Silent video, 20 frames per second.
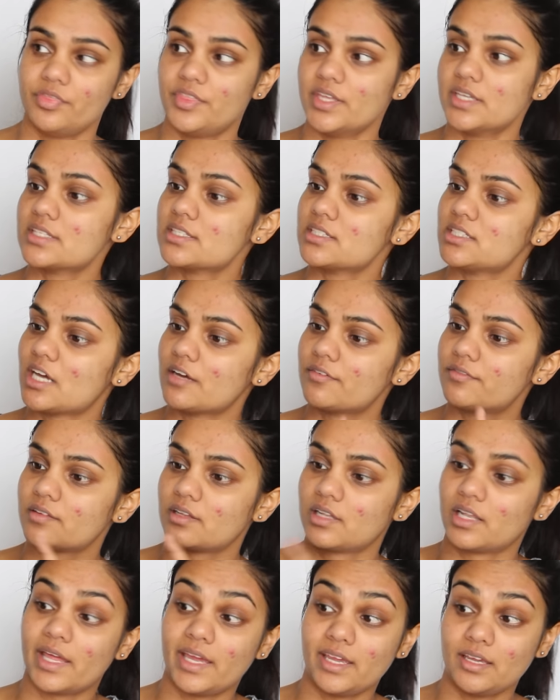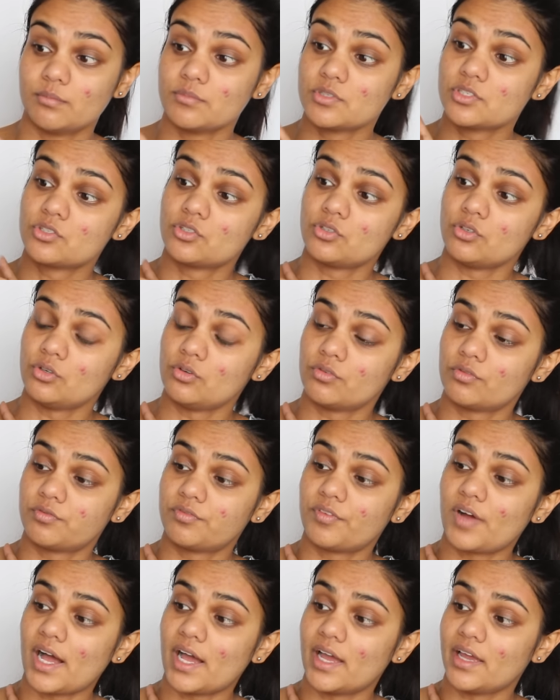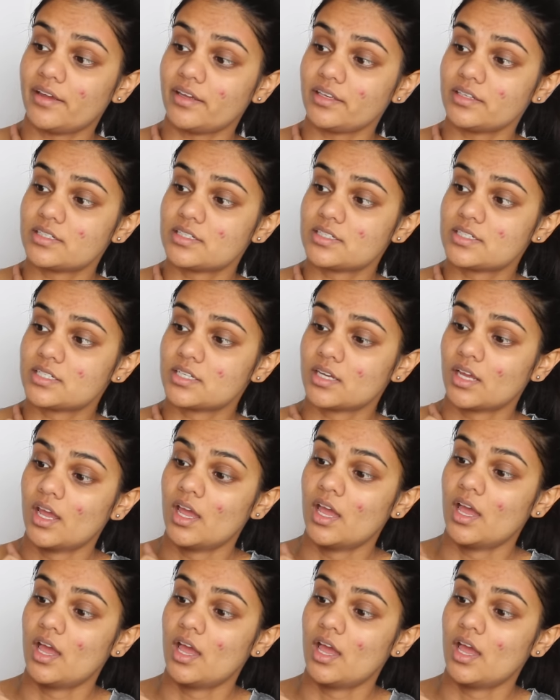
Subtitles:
This stuff claims to fight